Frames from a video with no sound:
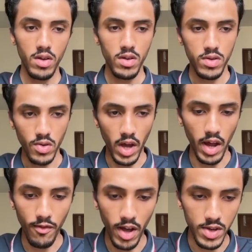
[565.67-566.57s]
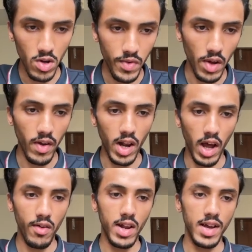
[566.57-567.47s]
So as of now,
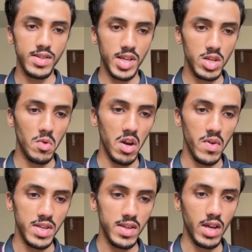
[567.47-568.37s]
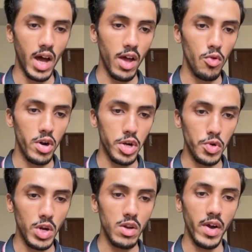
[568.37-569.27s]
I will ask this query, which is I want
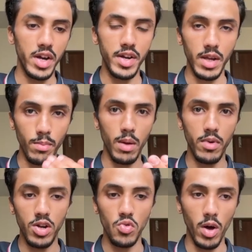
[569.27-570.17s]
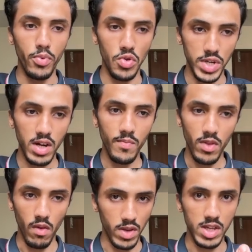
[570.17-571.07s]
to invite a team member to our project,
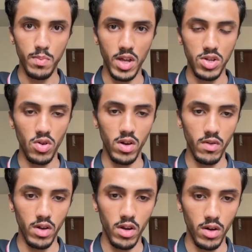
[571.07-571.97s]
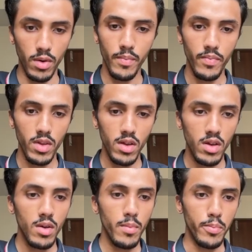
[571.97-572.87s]
which is based on our
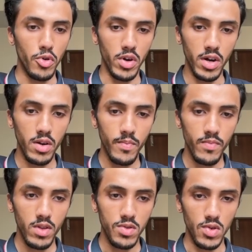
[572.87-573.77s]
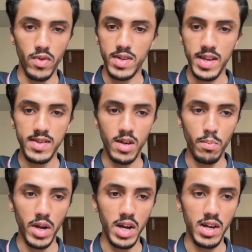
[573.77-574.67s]
product. So once I
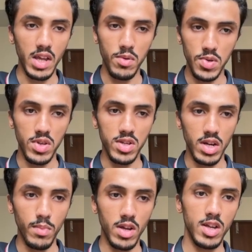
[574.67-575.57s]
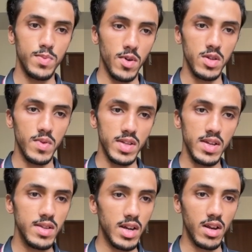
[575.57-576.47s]
submit, it gives you the streaming response, which
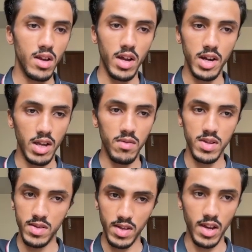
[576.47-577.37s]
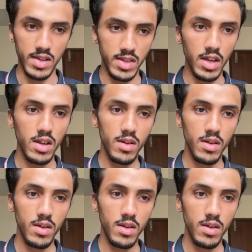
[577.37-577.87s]
is it gives us the reasoning.